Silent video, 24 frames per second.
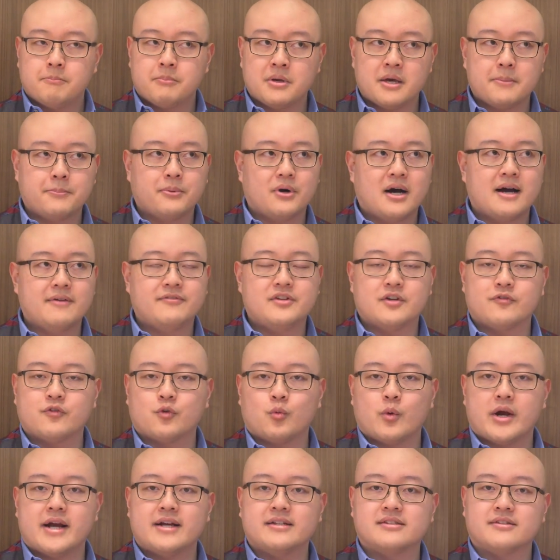People have
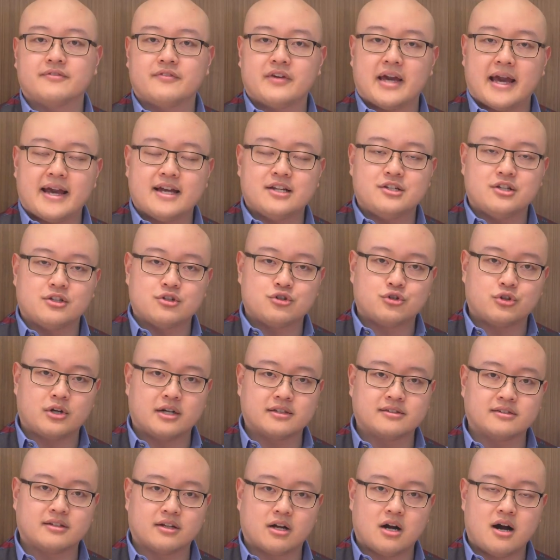different ways of gauging
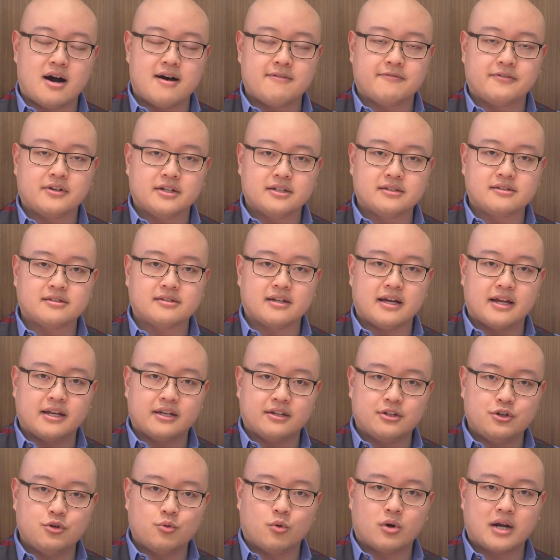trust and confidence,
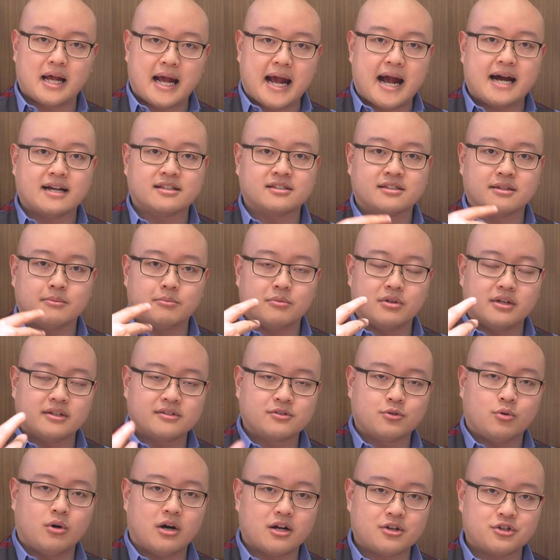and you want to ask them
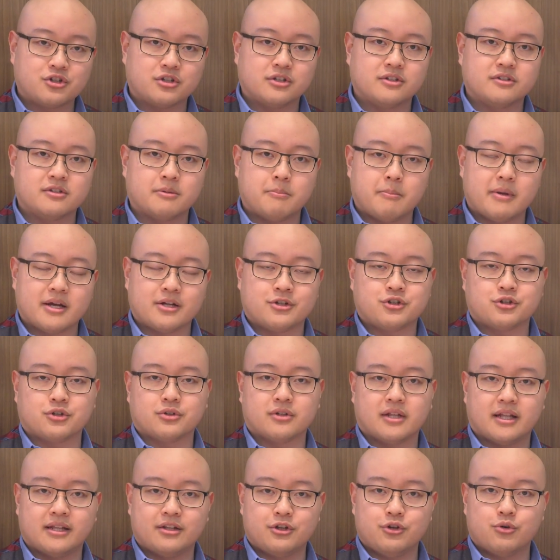this question to make
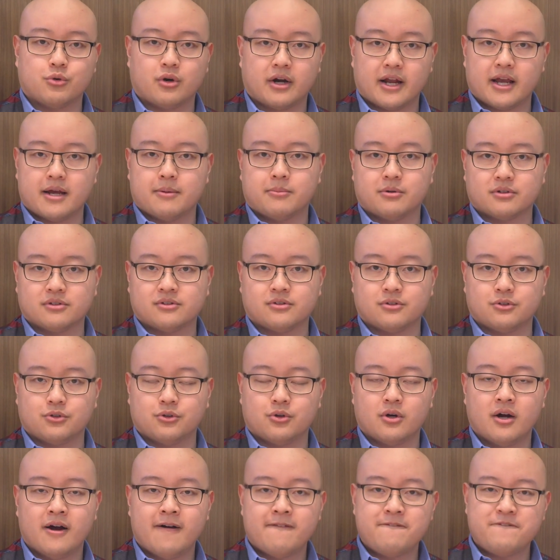sure that you are able
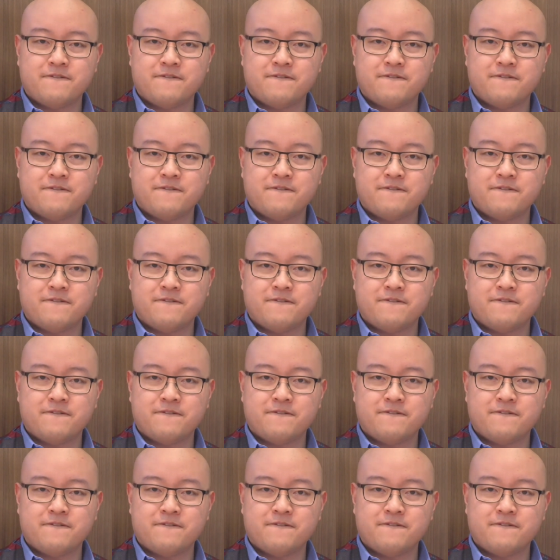to